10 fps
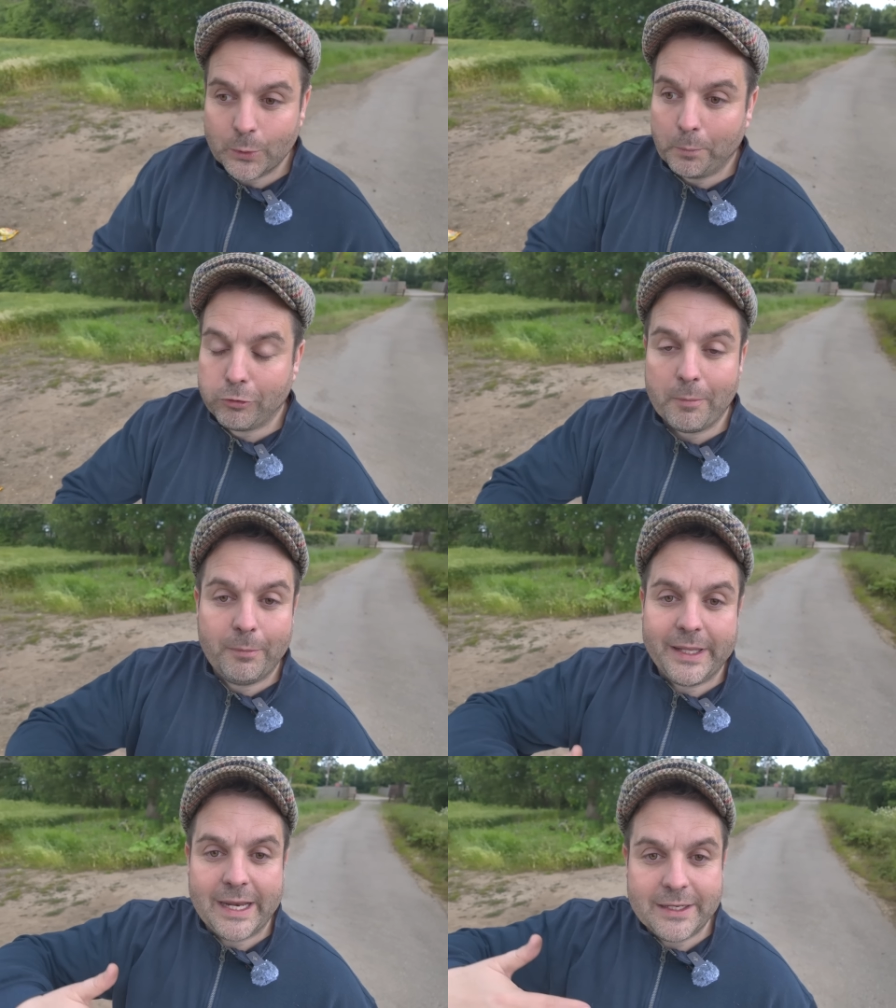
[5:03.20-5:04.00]
it will
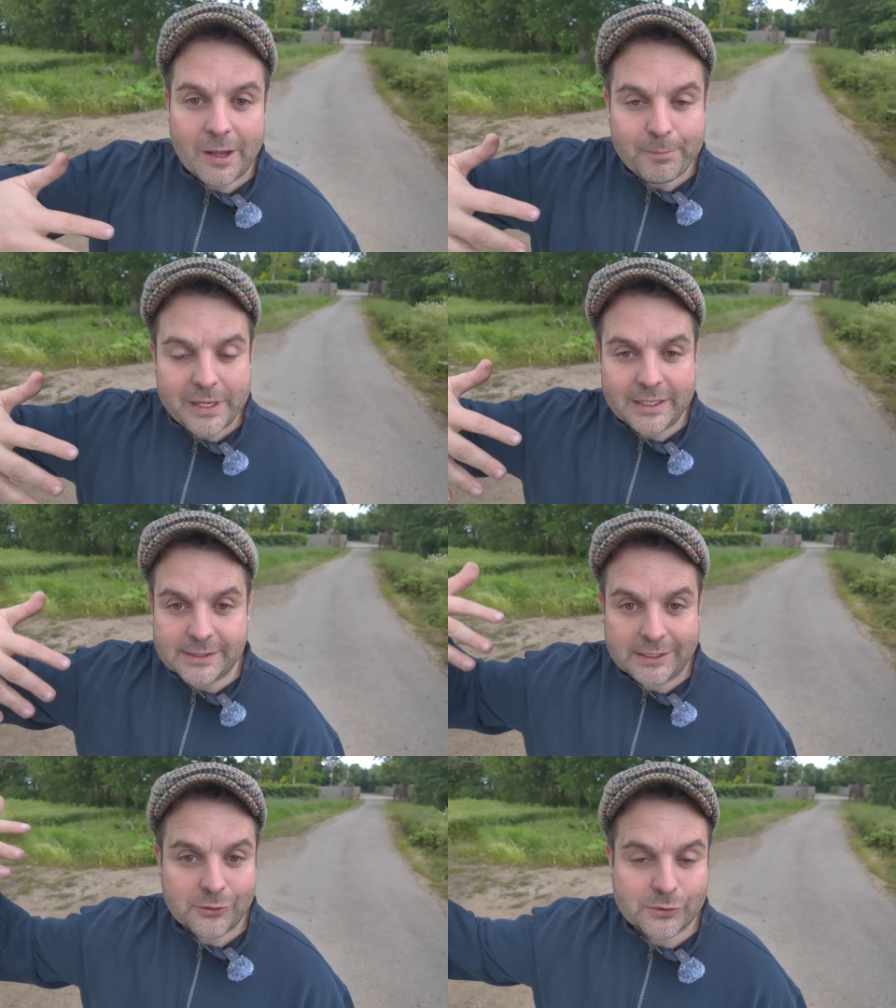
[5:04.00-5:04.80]
probably end up being
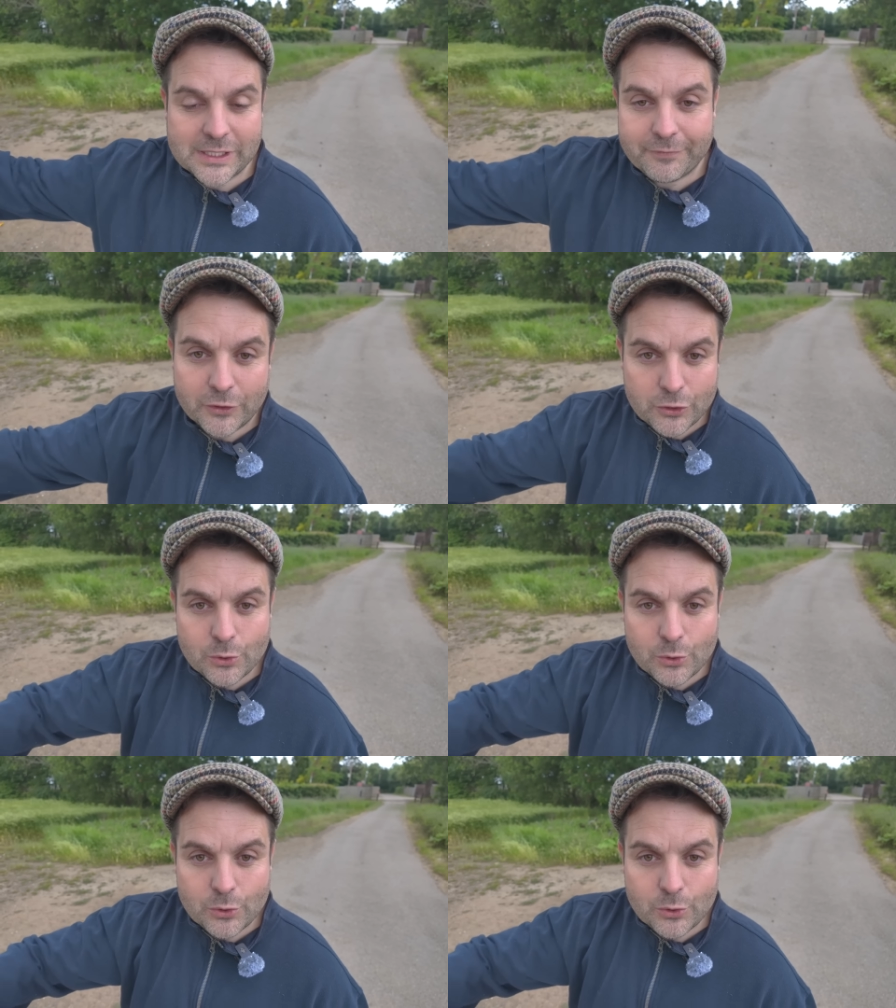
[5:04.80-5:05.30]
six or seven.